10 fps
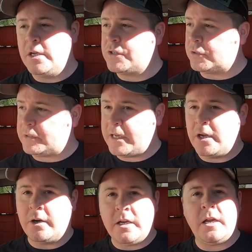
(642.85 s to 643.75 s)
So
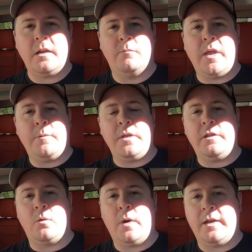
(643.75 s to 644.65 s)
TRD may be
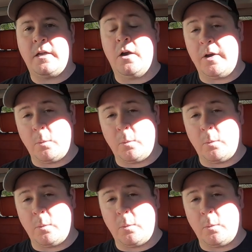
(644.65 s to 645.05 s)
the way to go.